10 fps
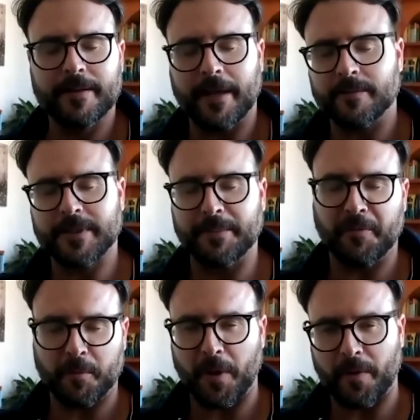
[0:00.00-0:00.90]
Now, some of
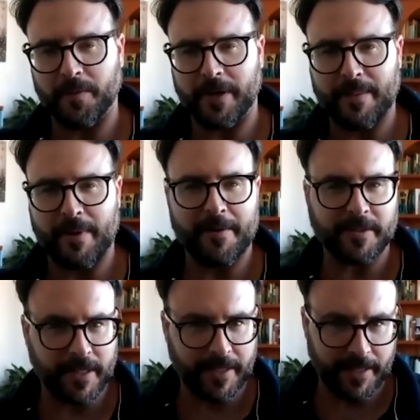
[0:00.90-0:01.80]
you will know the name Harry
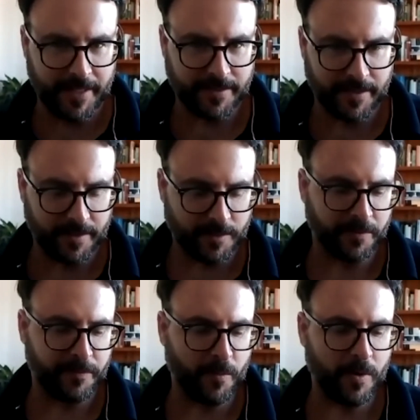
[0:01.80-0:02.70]
Dent. He's a sort
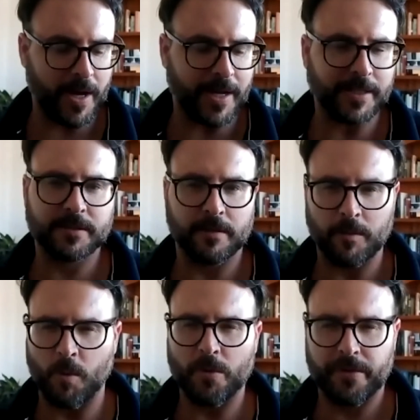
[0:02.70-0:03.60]
of forecaster,
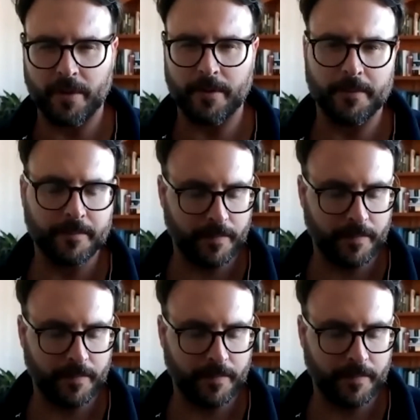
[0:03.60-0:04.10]
author,